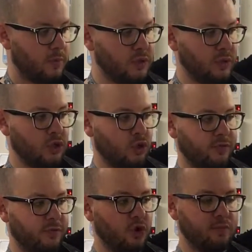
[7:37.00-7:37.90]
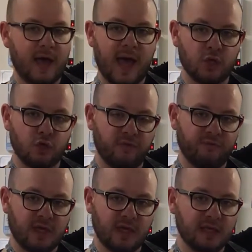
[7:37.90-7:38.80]
between your thumb and your
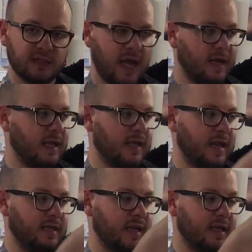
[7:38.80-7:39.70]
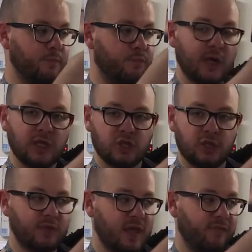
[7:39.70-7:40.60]
fingers, and again it's like a bridge,
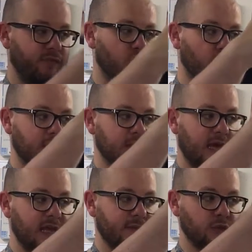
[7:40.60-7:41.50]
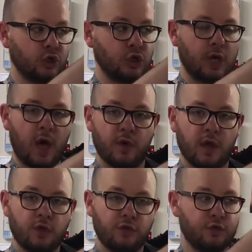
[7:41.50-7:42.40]
so therefore your knife is going to go
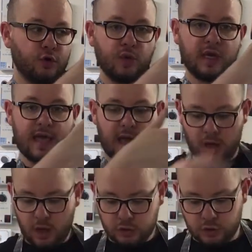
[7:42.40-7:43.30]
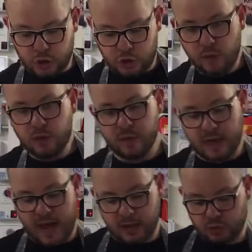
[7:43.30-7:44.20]
through here. So to show you an
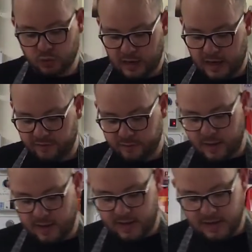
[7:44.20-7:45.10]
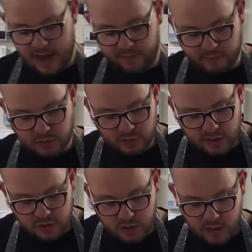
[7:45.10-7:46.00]
actual kind of in a live
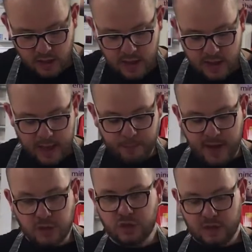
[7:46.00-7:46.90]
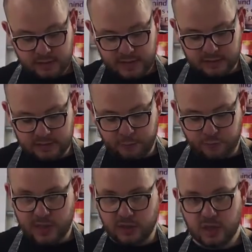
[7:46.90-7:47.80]
demonstration, imagine this is the
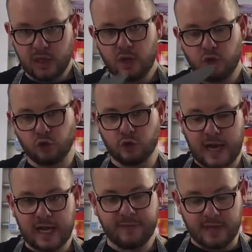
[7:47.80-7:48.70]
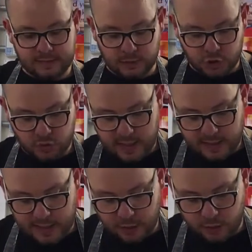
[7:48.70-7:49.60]
bridge, your knife is the
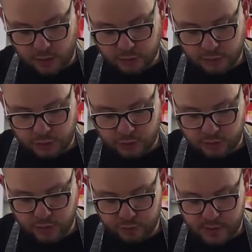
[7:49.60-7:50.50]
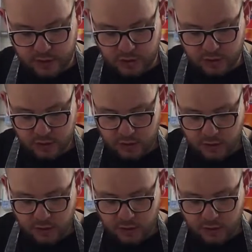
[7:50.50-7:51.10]
train, it goes through the bridge,